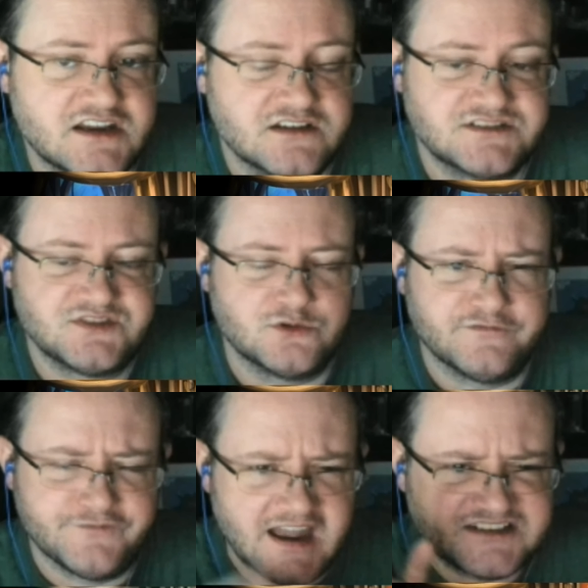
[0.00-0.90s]
that can sort
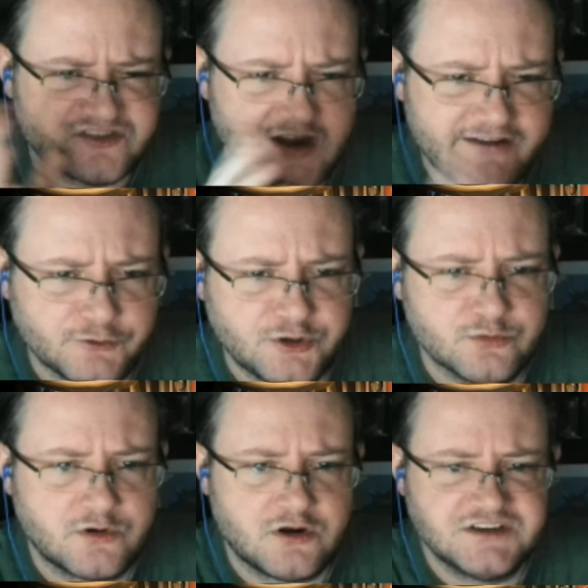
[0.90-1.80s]
of fast travel
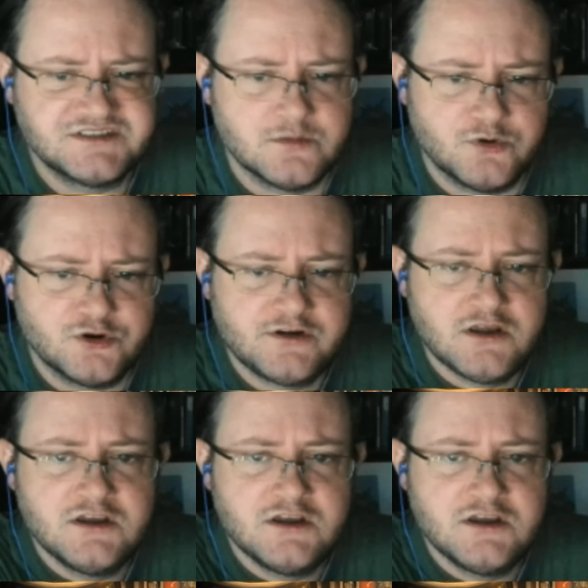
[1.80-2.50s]
you across the board.